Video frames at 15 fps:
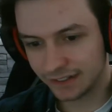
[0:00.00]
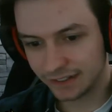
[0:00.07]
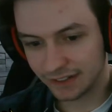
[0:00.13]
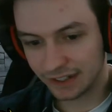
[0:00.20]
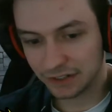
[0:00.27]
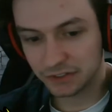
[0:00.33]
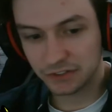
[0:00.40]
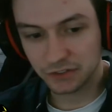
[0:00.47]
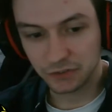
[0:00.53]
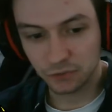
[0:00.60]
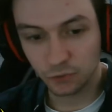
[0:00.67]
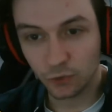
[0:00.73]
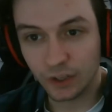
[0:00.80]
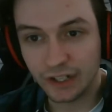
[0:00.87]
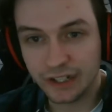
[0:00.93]
That looks
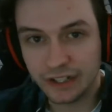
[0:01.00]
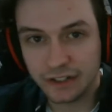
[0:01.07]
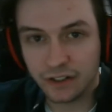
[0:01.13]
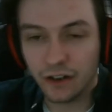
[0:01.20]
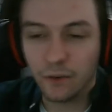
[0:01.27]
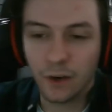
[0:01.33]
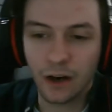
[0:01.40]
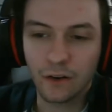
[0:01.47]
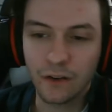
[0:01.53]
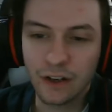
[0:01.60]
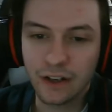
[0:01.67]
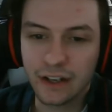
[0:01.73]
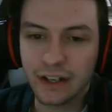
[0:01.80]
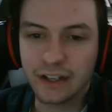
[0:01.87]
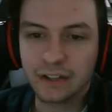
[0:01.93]
really good. Well,
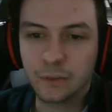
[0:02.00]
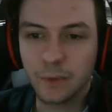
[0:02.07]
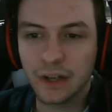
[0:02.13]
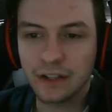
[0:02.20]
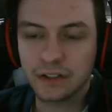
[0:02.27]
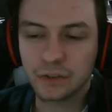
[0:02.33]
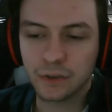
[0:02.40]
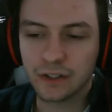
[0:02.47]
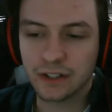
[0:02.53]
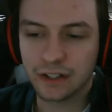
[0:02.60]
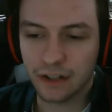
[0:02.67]
it depends really.